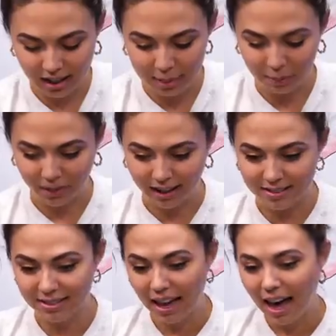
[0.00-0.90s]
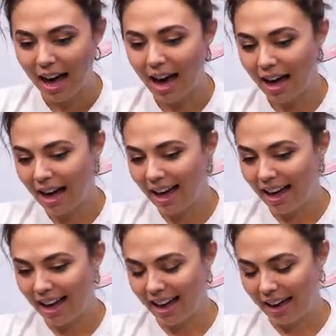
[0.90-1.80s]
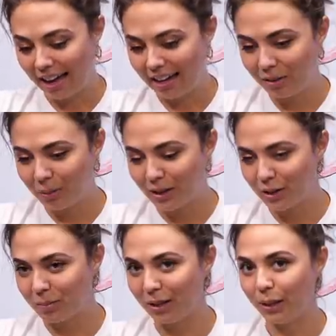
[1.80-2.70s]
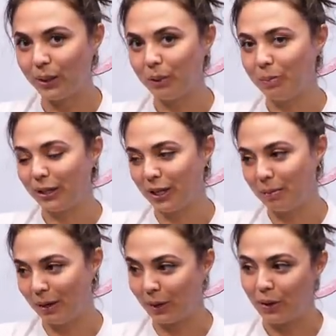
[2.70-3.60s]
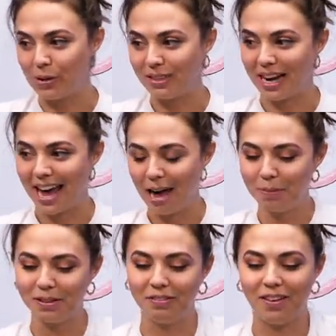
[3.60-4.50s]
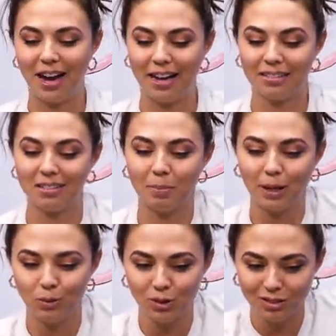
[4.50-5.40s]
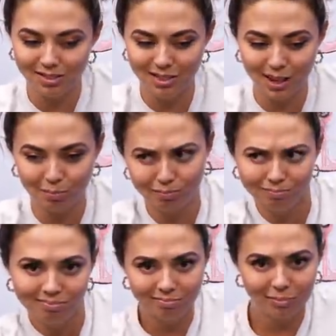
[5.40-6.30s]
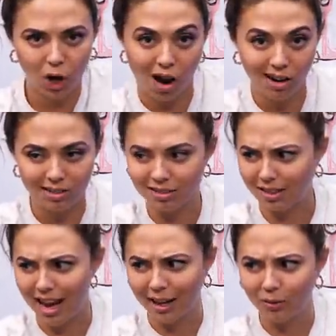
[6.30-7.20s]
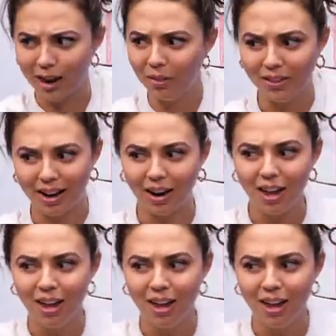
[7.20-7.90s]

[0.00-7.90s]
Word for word: A couple things. I went to my local Burger But Cold and I happened to find some extra just like cards lying around there.